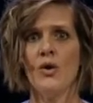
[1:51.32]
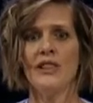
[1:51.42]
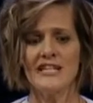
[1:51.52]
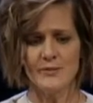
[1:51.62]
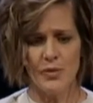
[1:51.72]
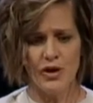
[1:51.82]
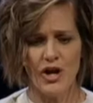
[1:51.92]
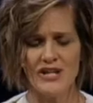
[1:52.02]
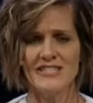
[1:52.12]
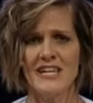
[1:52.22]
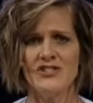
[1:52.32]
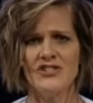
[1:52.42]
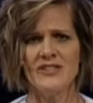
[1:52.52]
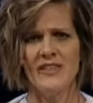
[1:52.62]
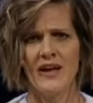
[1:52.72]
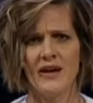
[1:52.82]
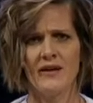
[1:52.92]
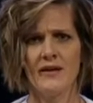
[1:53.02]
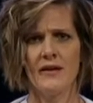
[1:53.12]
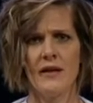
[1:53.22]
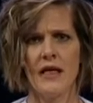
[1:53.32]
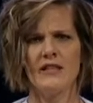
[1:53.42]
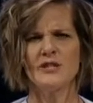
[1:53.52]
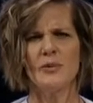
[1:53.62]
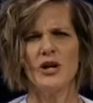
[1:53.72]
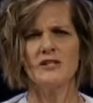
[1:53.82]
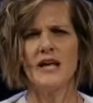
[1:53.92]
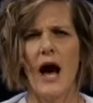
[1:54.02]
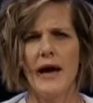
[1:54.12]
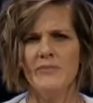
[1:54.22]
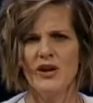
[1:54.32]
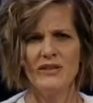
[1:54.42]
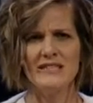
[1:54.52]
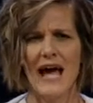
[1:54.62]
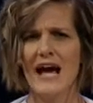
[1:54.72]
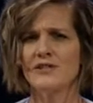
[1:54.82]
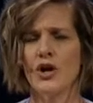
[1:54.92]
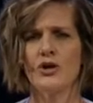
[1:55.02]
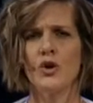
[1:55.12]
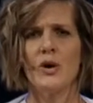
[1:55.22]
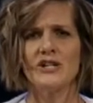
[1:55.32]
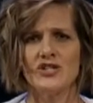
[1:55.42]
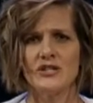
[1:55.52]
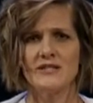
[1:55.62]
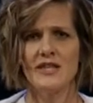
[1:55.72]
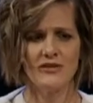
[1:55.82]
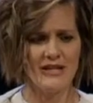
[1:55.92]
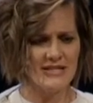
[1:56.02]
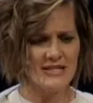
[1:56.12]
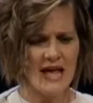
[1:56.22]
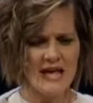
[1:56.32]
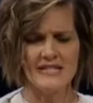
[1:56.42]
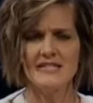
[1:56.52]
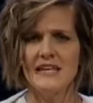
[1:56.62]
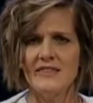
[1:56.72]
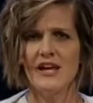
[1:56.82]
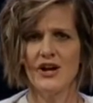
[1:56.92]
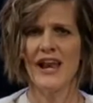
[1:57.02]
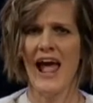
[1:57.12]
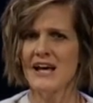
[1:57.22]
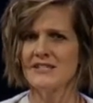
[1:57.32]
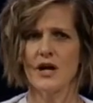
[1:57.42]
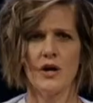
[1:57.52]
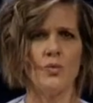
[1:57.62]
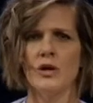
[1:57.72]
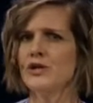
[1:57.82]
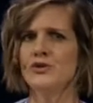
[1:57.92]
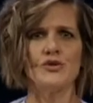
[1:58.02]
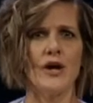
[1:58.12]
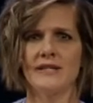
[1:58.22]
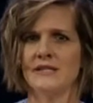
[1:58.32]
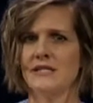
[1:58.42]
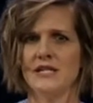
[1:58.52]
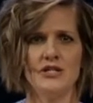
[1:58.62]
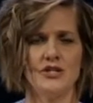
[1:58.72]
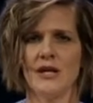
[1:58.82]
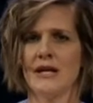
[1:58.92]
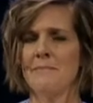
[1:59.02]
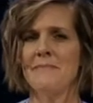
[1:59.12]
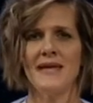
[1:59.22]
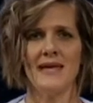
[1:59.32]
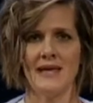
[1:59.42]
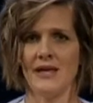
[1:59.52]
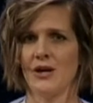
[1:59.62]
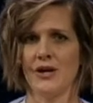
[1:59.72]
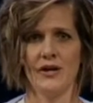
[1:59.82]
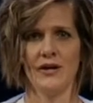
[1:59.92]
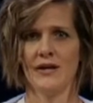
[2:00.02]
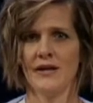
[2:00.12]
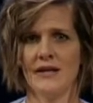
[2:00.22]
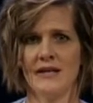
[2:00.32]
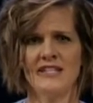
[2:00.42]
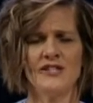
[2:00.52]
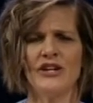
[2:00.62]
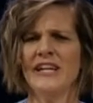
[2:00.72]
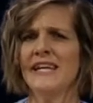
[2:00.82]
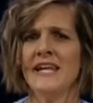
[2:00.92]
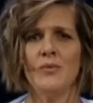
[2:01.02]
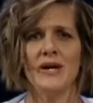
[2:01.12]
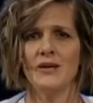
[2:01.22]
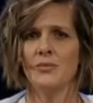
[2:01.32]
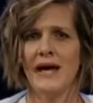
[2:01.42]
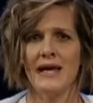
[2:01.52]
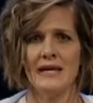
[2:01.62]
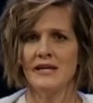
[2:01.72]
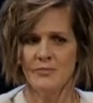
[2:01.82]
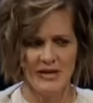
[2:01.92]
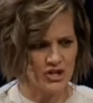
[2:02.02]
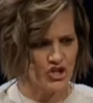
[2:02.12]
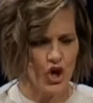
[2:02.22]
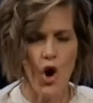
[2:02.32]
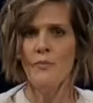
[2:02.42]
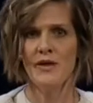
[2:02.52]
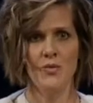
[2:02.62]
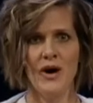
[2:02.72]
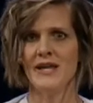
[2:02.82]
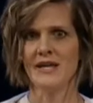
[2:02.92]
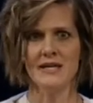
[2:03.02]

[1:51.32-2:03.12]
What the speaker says: let's put our attention there. Let's put our time there. Let's ask hard questions there. Let's sit there and ask God, what are you trying to teach me here? Is there any wicked way in me? Show me what it